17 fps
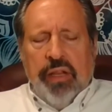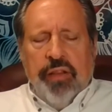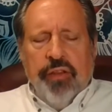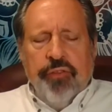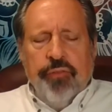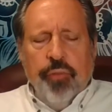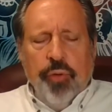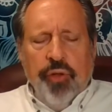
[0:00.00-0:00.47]

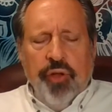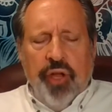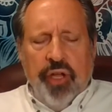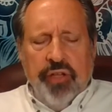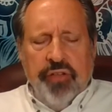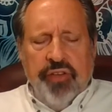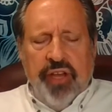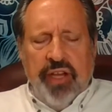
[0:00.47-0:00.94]
This will
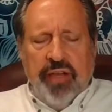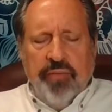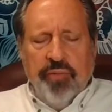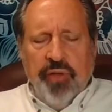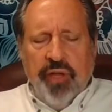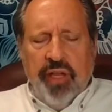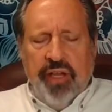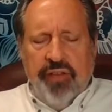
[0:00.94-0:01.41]
not take
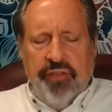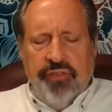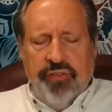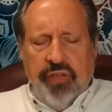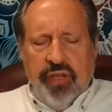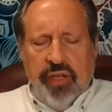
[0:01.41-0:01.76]
place